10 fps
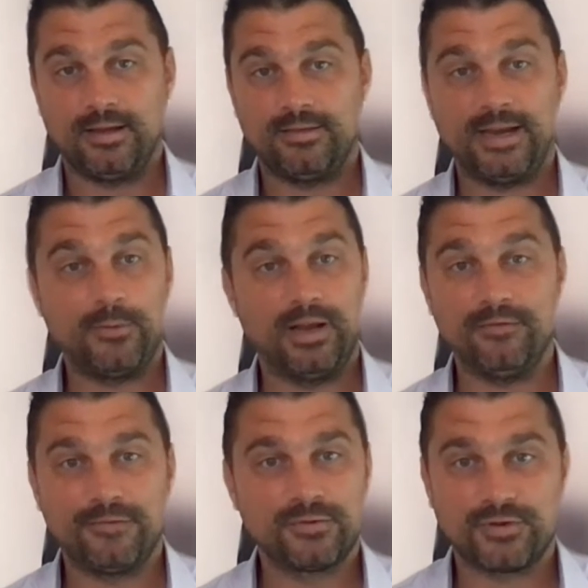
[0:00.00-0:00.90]
They will
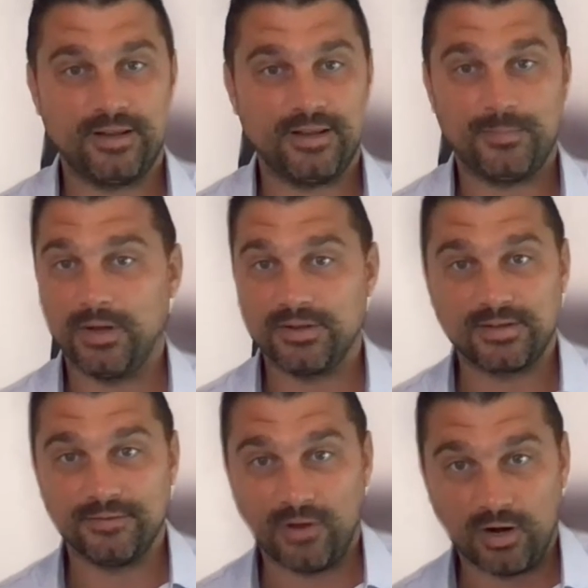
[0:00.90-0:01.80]
infiltrate their
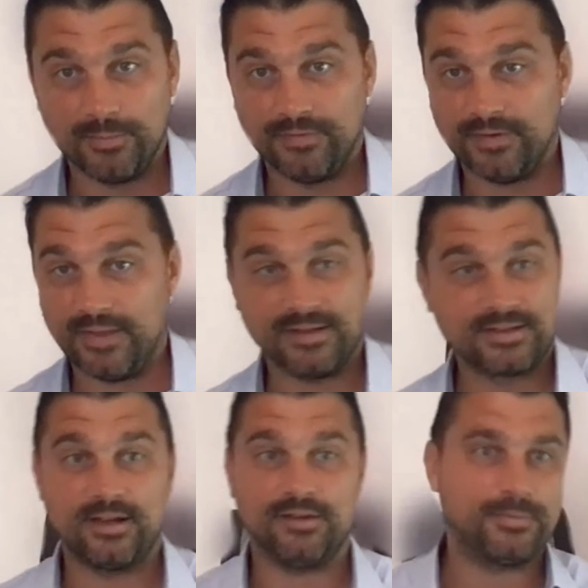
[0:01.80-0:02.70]
personal environment and then
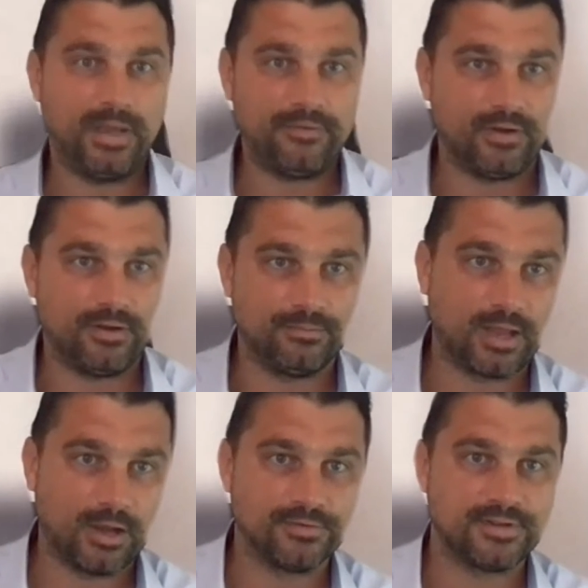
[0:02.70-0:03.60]
start to pivot and
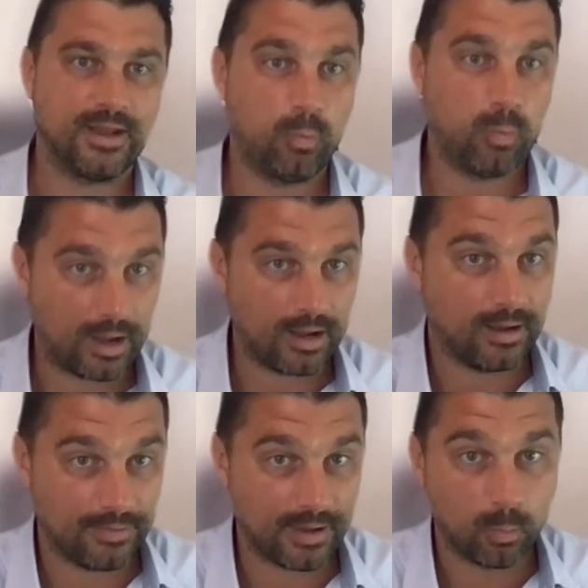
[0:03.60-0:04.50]
go onto their,
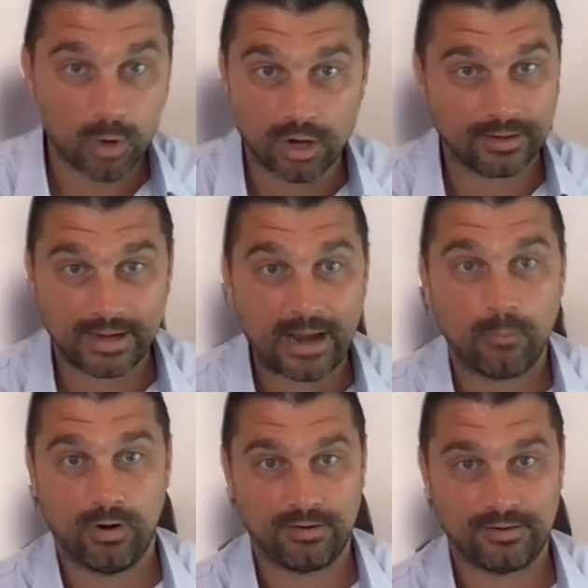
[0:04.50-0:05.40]
uh, their work
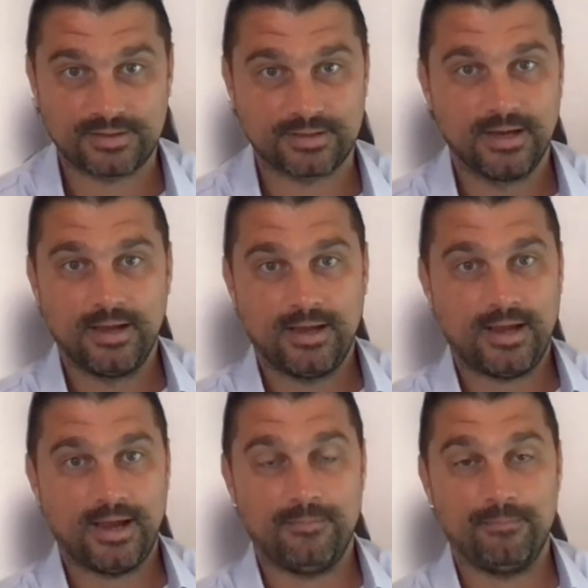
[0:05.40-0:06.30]
networks.
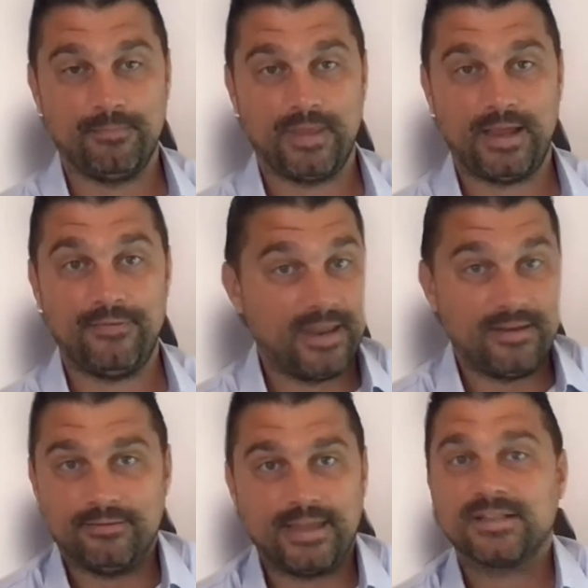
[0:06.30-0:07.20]
Um, and
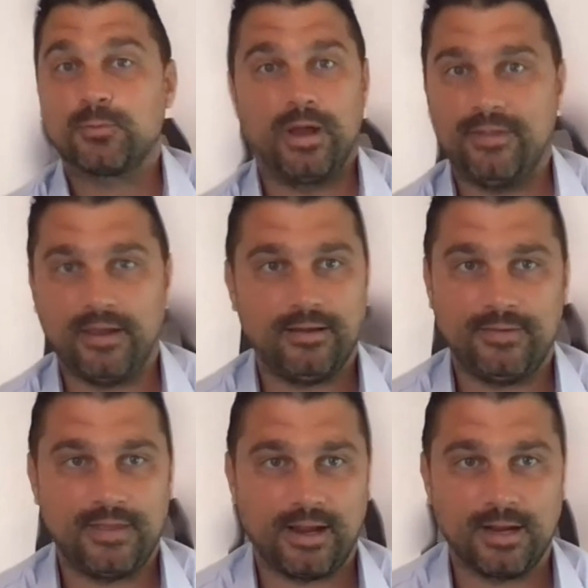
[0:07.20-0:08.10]
then that's where they're,
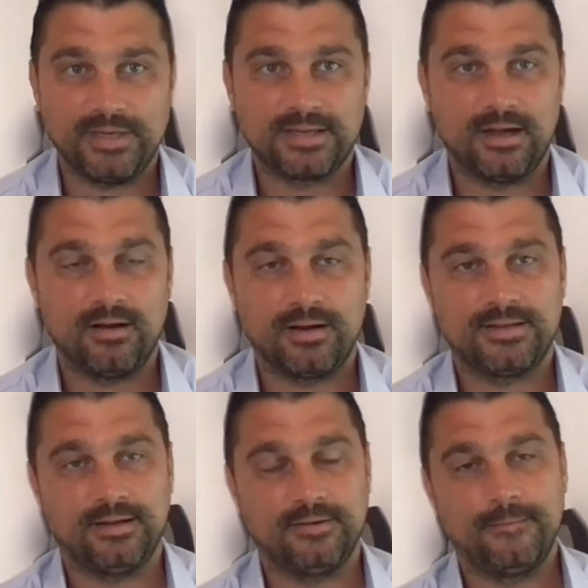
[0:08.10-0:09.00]
they're going to be
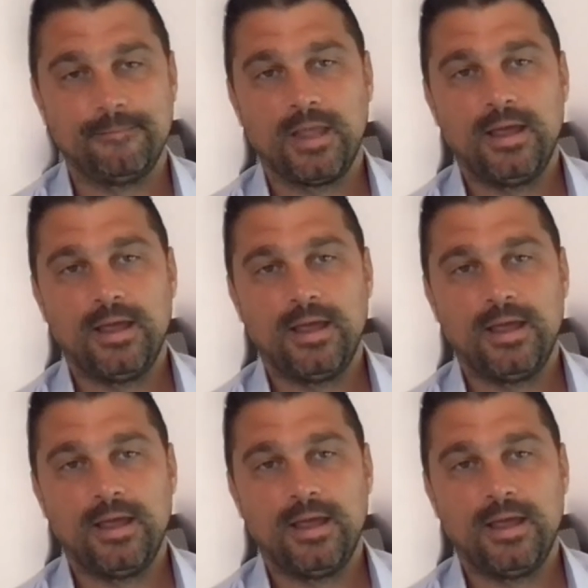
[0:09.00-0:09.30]
targeted. And